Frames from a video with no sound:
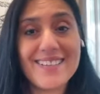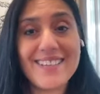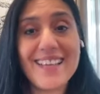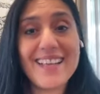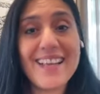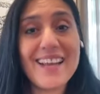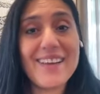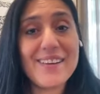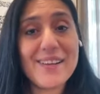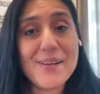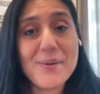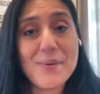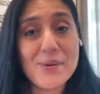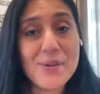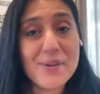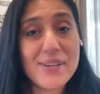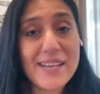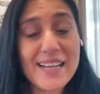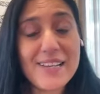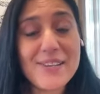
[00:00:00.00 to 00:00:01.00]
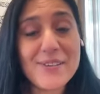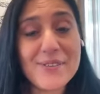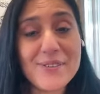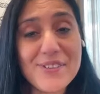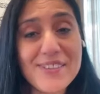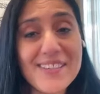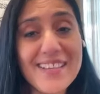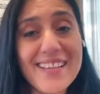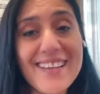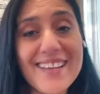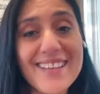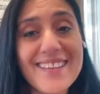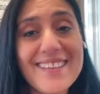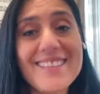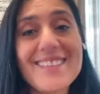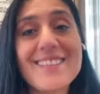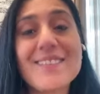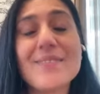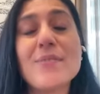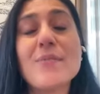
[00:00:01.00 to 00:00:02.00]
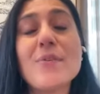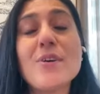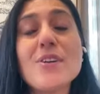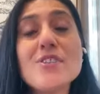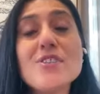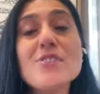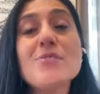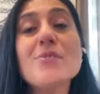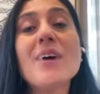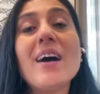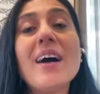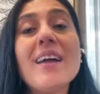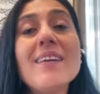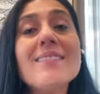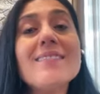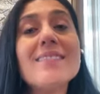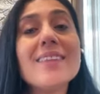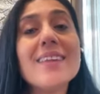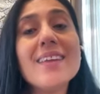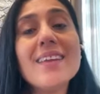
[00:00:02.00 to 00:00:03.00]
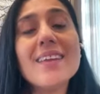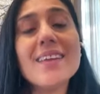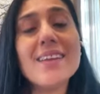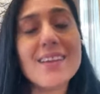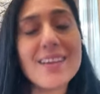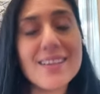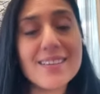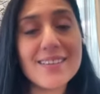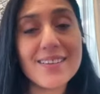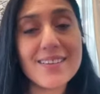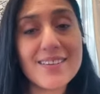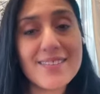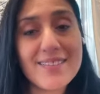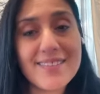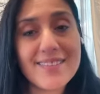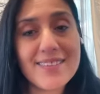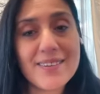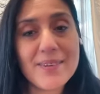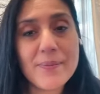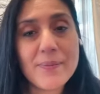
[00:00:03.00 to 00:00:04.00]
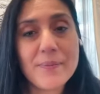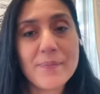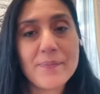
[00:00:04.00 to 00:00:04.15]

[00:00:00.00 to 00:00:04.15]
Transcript: thing I really want to tell you today is what you are seeing in others